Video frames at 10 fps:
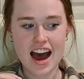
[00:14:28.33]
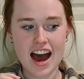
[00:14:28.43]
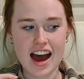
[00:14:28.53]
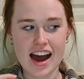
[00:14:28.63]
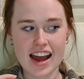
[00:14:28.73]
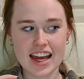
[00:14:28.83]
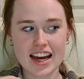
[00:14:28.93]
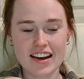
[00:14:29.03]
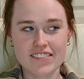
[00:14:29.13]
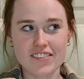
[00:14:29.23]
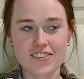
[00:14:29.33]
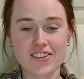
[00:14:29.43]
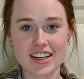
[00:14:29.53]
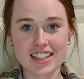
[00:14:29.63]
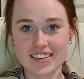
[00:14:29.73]
I have
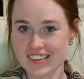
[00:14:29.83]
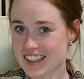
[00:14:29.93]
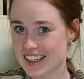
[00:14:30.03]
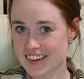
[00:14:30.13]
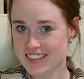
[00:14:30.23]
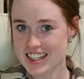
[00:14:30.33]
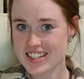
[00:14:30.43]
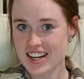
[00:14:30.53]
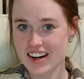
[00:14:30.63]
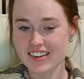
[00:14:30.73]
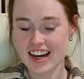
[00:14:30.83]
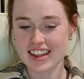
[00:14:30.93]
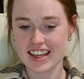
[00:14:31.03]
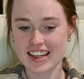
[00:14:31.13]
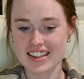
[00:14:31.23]
really, really loved this show. I
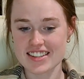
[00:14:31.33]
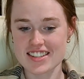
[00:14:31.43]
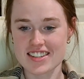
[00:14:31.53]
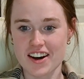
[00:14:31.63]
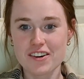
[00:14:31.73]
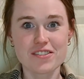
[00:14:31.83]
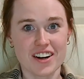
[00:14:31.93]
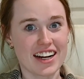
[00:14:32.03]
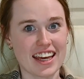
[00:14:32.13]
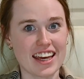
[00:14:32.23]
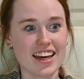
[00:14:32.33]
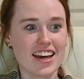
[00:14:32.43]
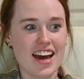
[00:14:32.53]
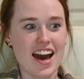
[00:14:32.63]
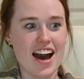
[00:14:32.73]
think it's so funny
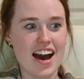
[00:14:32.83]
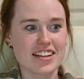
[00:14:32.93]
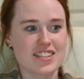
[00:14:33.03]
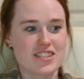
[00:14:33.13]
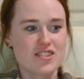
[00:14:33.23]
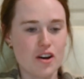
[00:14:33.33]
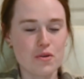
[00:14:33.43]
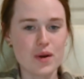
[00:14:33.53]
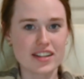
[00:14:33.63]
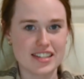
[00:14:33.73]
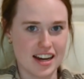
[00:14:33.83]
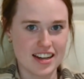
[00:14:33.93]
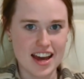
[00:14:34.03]
and just so well done.